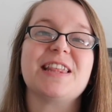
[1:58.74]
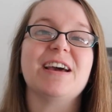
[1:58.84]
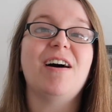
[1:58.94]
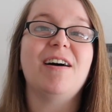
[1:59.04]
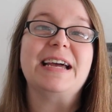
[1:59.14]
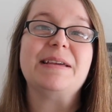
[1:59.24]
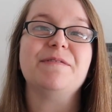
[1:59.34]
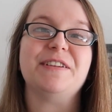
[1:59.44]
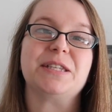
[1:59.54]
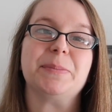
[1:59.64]
they're high
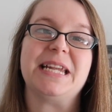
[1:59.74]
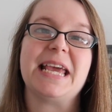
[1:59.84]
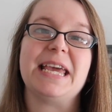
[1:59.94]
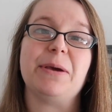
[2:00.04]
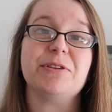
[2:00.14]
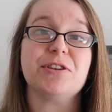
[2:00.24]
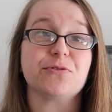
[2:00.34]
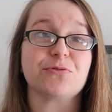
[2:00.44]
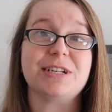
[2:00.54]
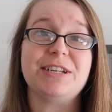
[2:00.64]
in vitamin E, which is
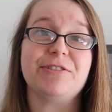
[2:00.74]
really